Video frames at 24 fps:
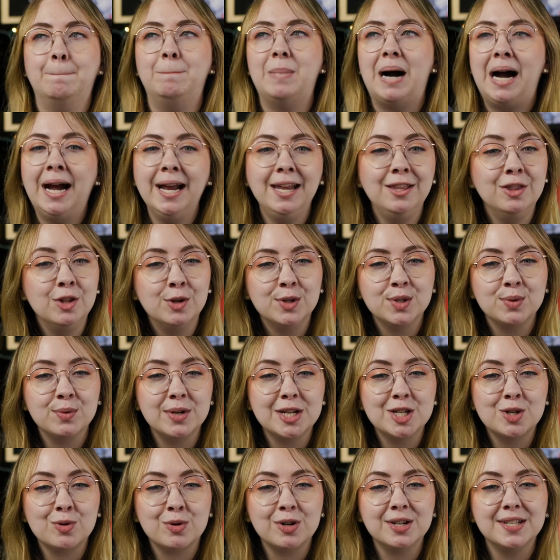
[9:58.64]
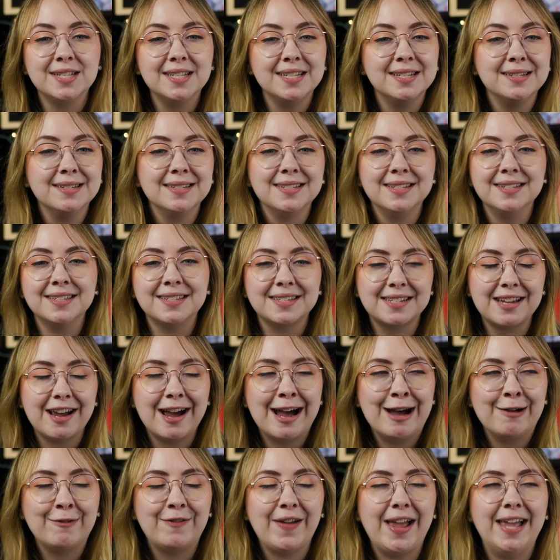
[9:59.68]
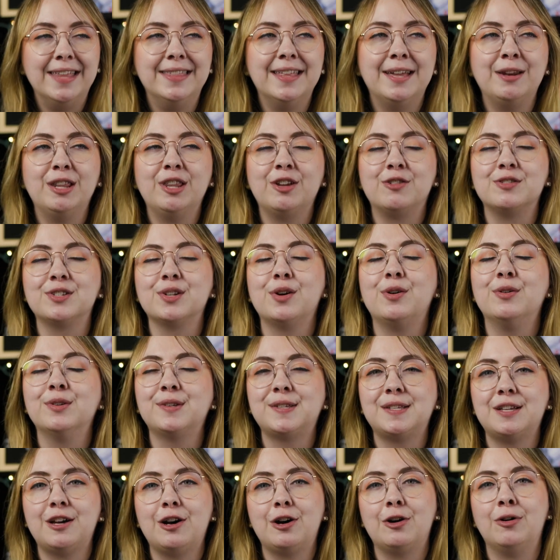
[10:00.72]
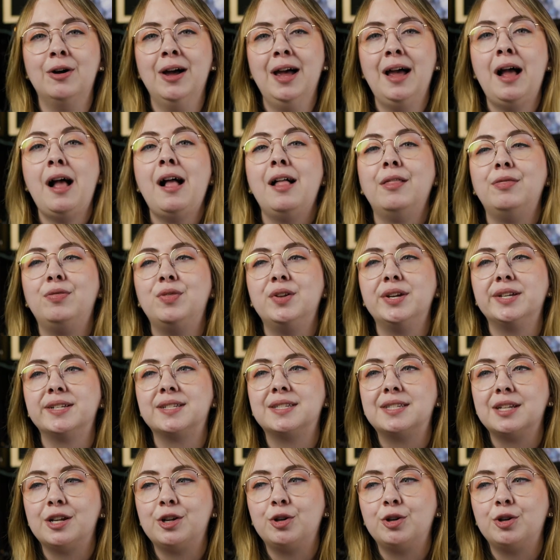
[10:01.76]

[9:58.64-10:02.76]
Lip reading: mine those resources and stuff. And then there's also this